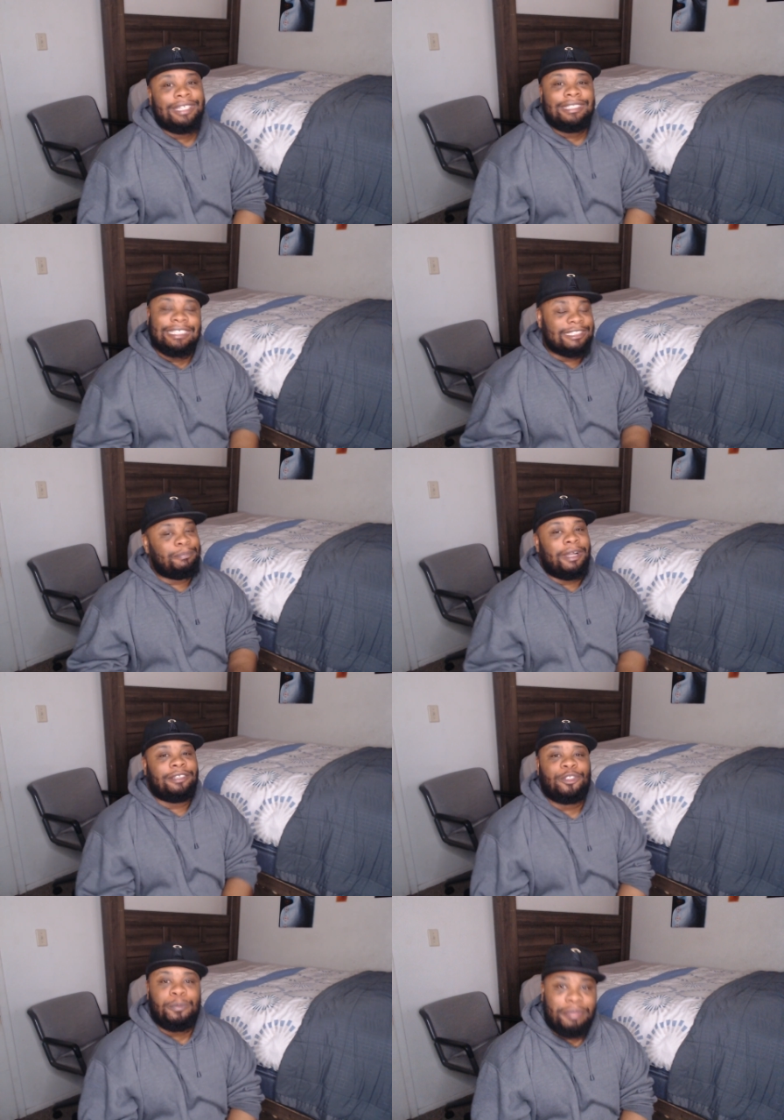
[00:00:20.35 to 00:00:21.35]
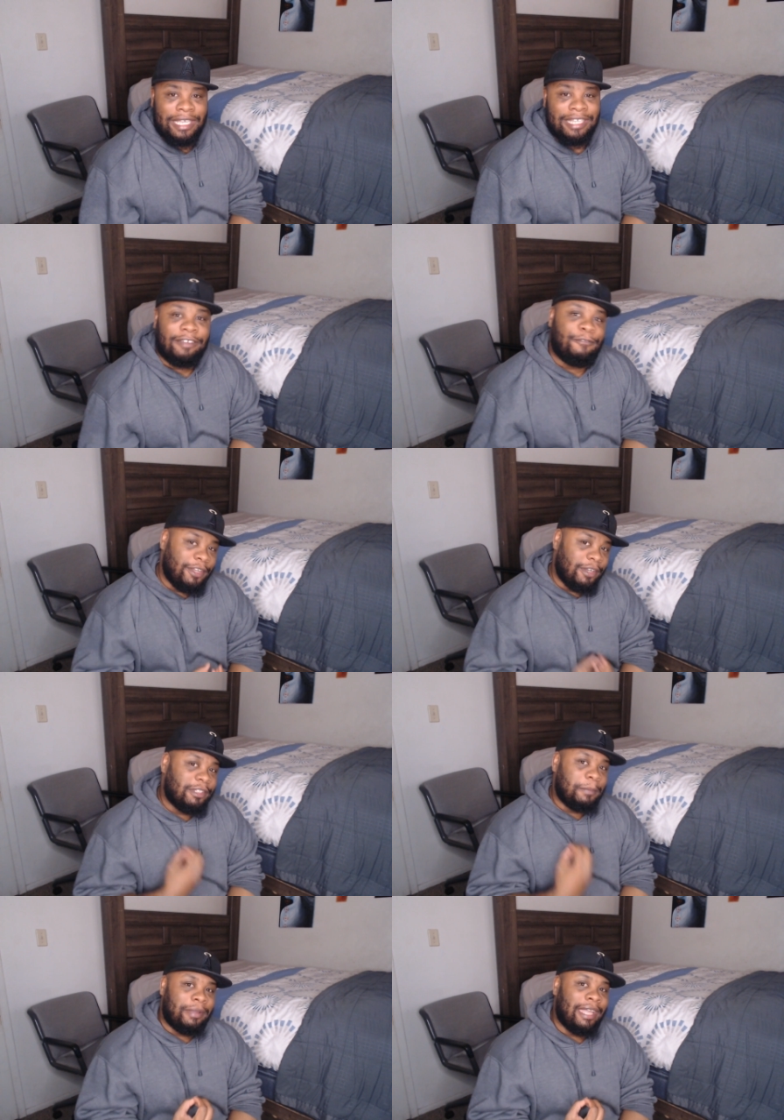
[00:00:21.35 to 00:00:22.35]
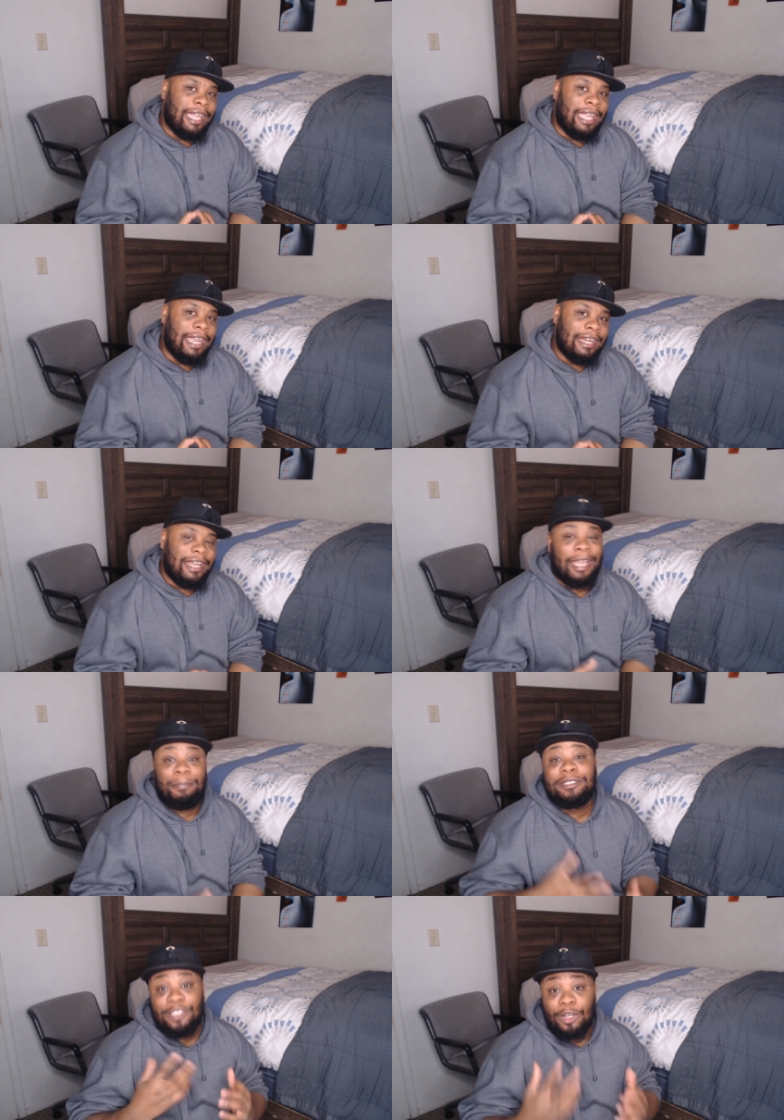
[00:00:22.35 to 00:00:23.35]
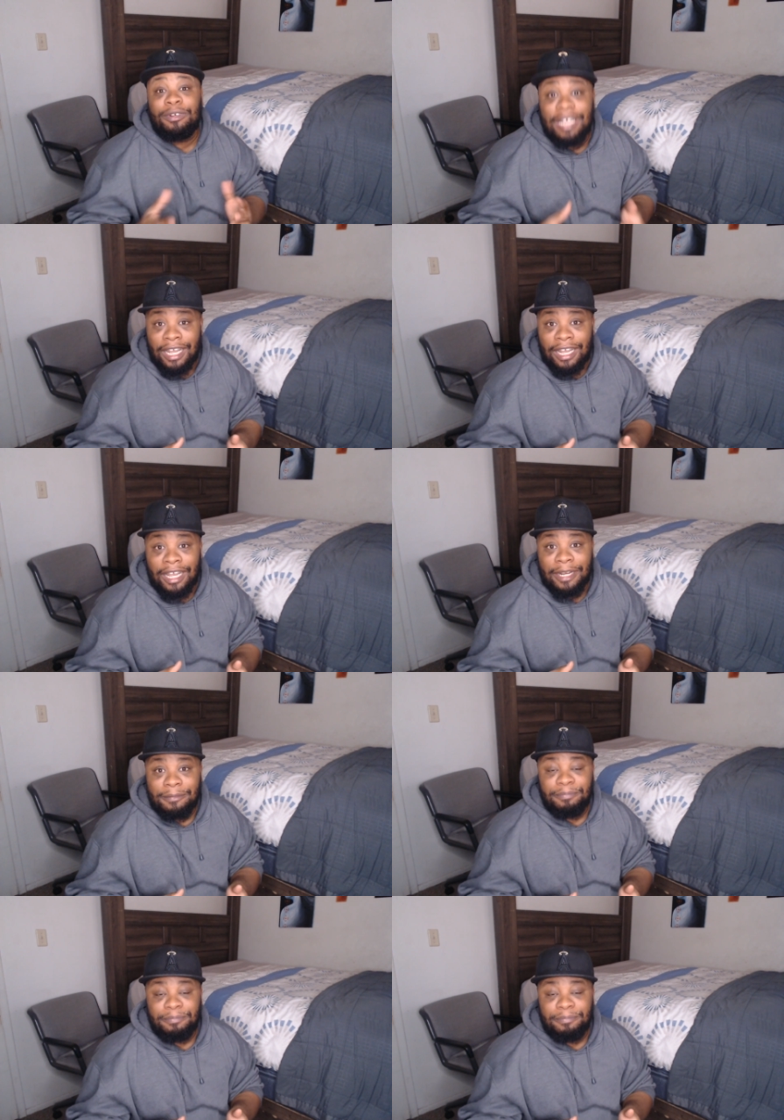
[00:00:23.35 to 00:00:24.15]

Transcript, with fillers: This is about to be the Feel the Pain episode 9